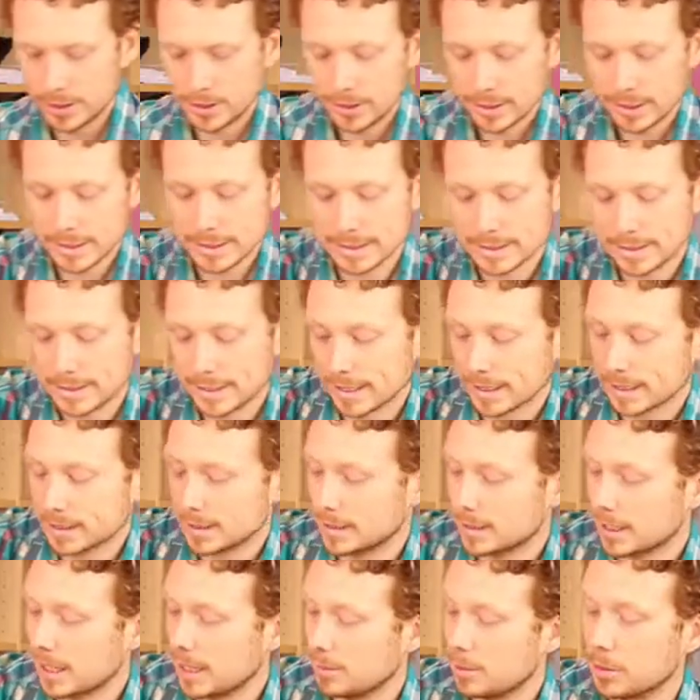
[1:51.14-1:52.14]
There's a second
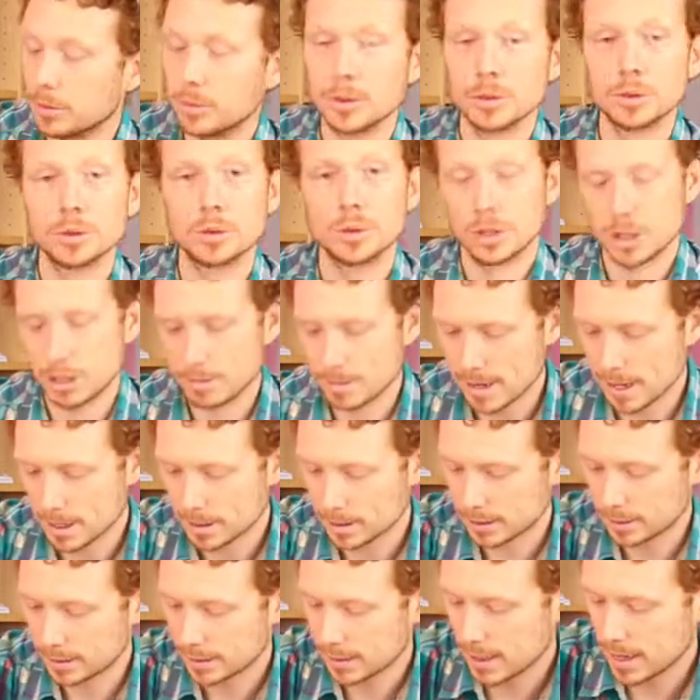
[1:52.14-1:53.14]
seam that we were talking about
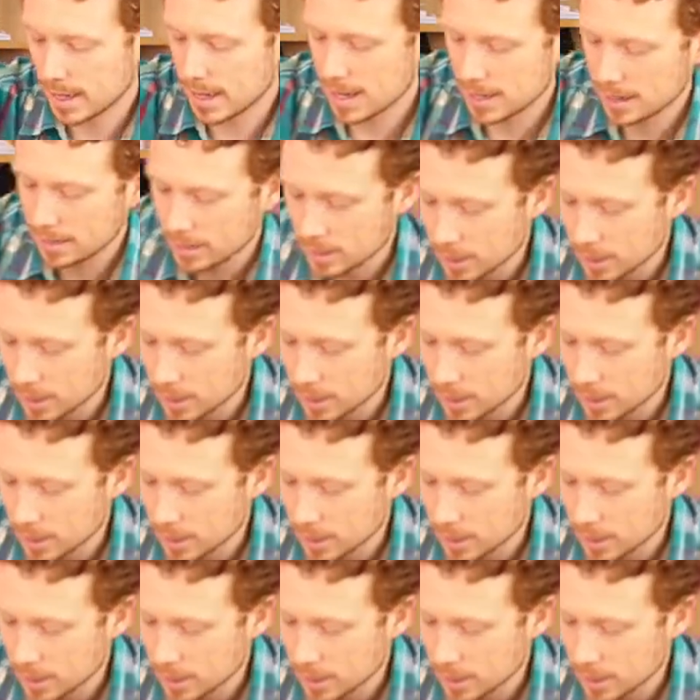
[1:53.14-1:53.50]
just there,